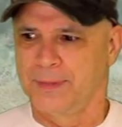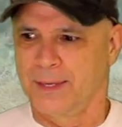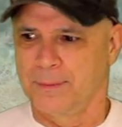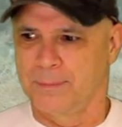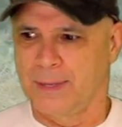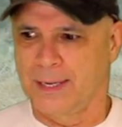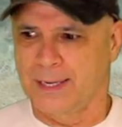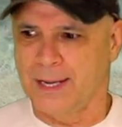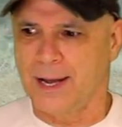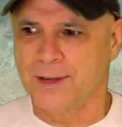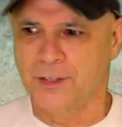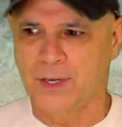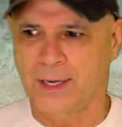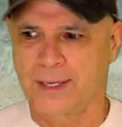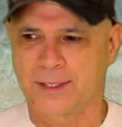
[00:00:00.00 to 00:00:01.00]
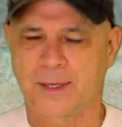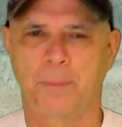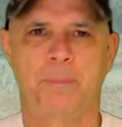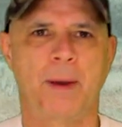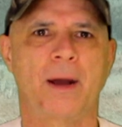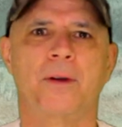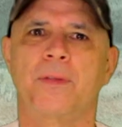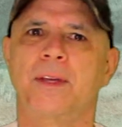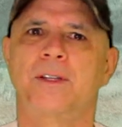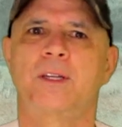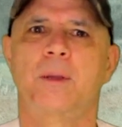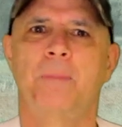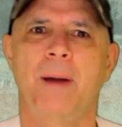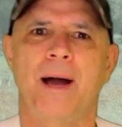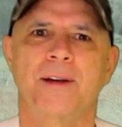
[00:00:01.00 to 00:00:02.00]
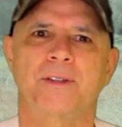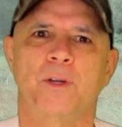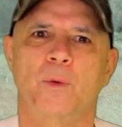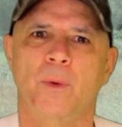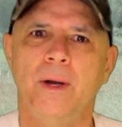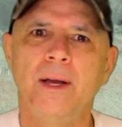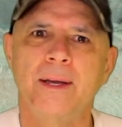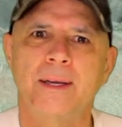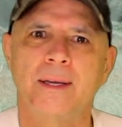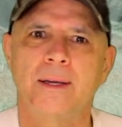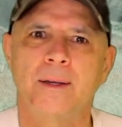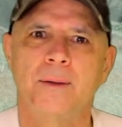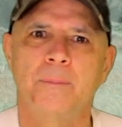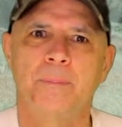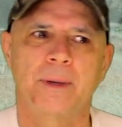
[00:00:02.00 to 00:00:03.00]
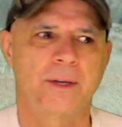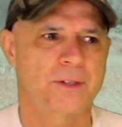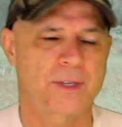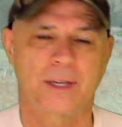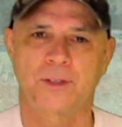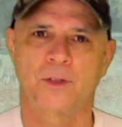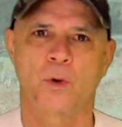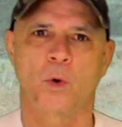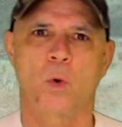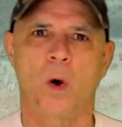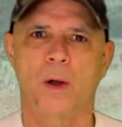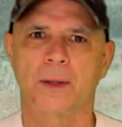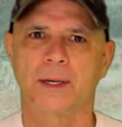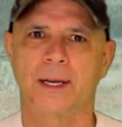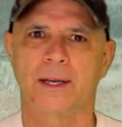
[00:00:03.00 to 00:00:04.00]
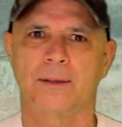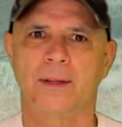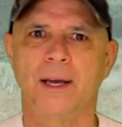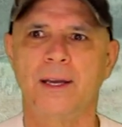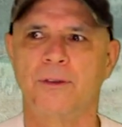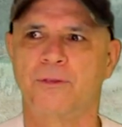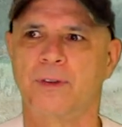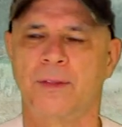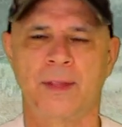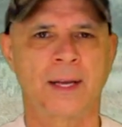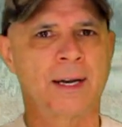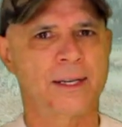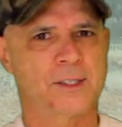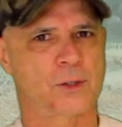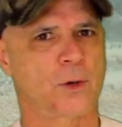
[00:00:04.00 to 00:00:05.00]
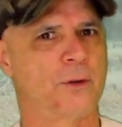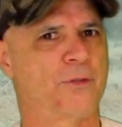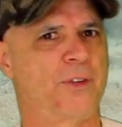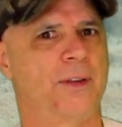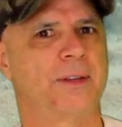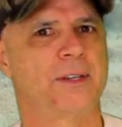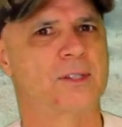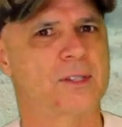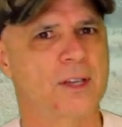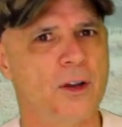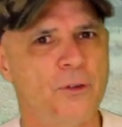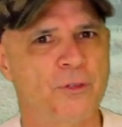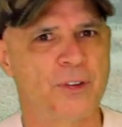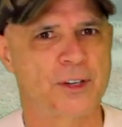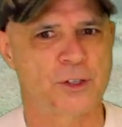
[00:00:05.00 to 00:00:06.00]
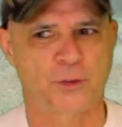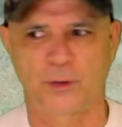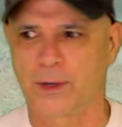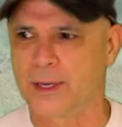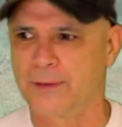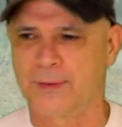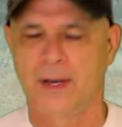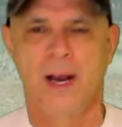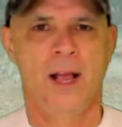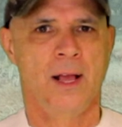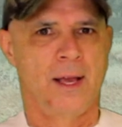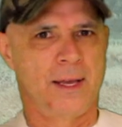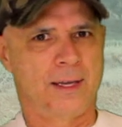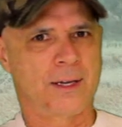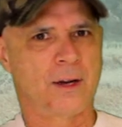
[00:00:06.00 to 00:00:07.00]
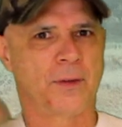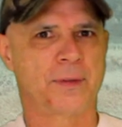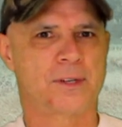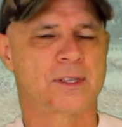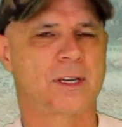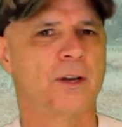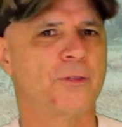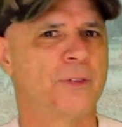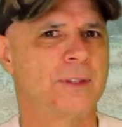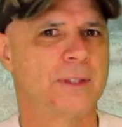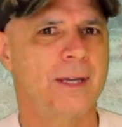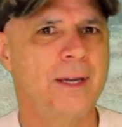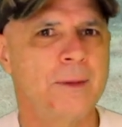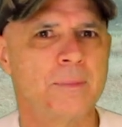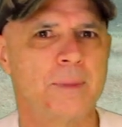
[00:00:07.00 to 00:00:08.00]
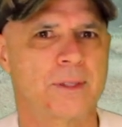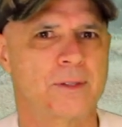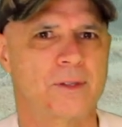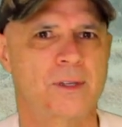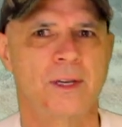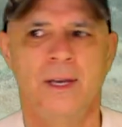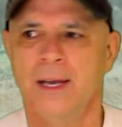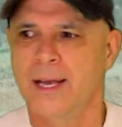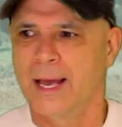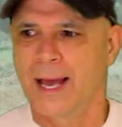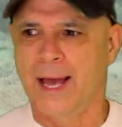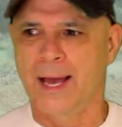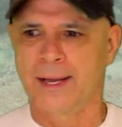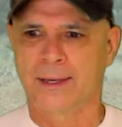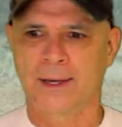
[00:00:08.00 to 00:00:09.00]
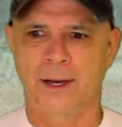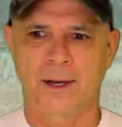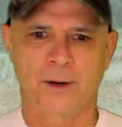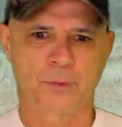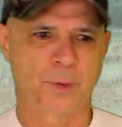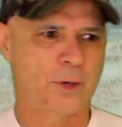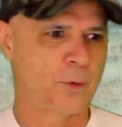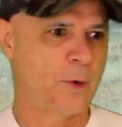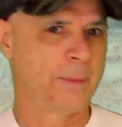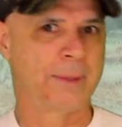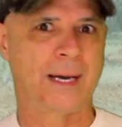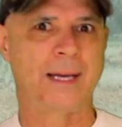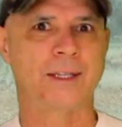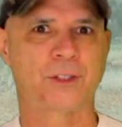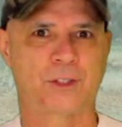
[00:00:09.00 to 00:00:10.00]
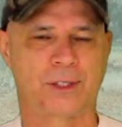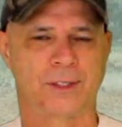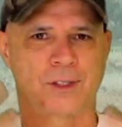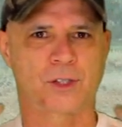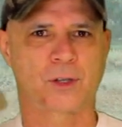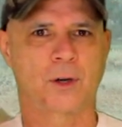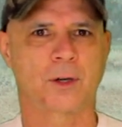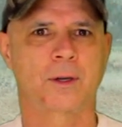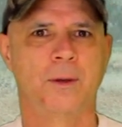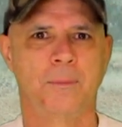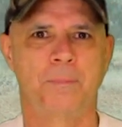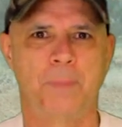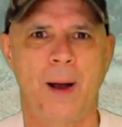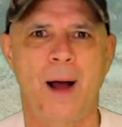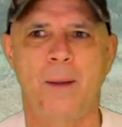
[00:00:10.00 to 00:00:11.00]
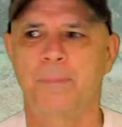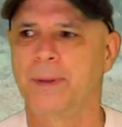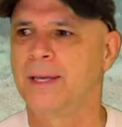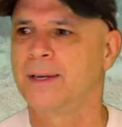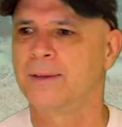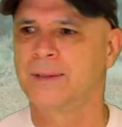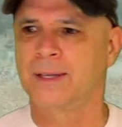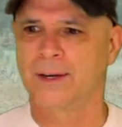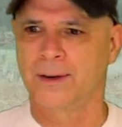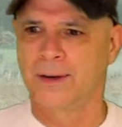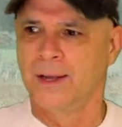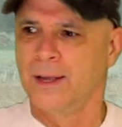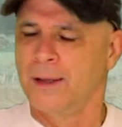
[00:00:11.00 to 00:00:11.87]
my gosh, like, is it better that she pass away because she has no quality of life? And then I start feeling selfish for even, the self-indictments and recriminations start popping in there.